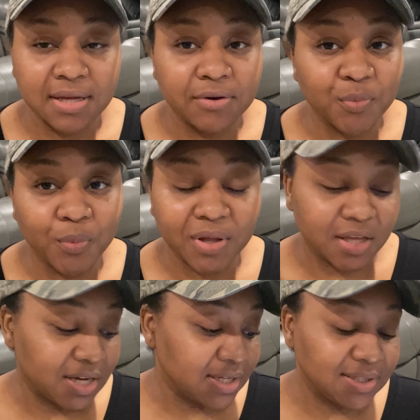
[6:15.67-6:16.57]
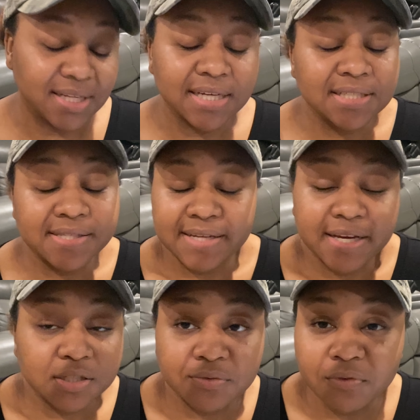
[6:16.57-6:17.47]
Whether they say
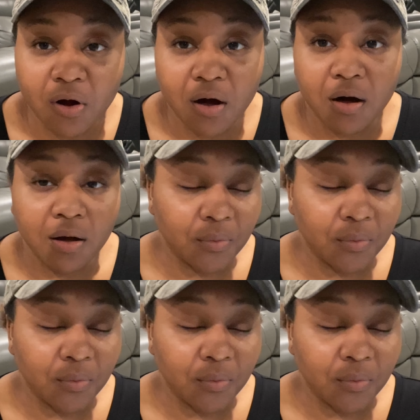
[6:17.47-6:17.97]
it's raw,